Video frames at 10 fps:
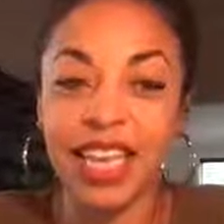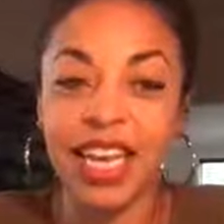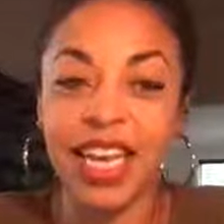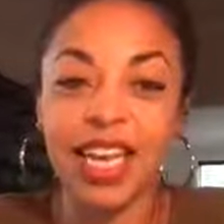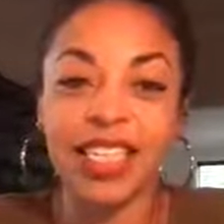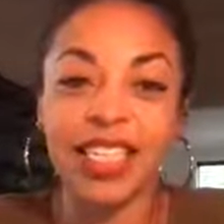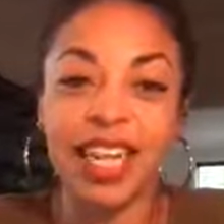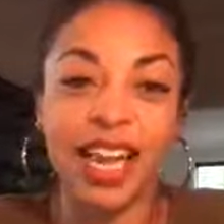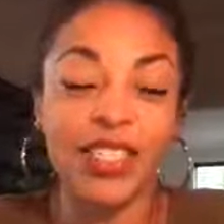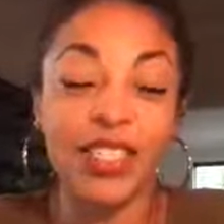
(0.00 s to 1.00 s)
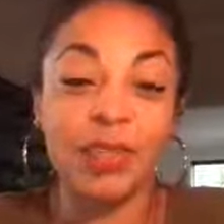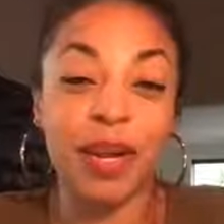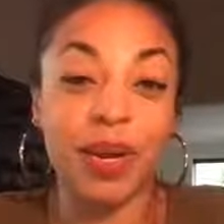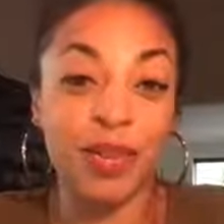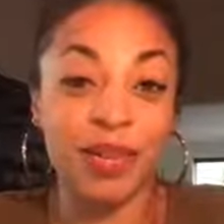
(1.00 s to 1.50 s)
And yeah, it's just
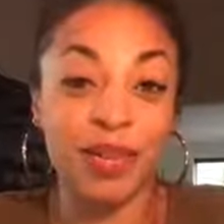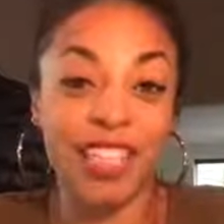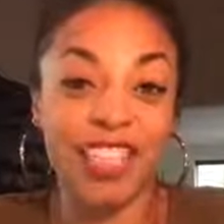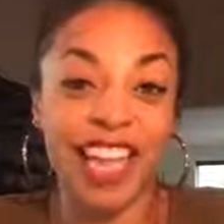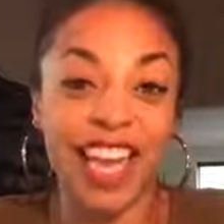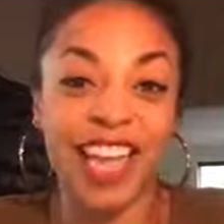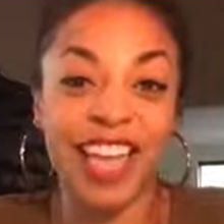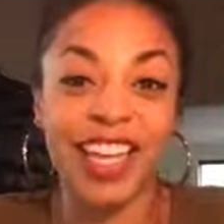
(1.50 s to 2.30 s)
been a really, really good day.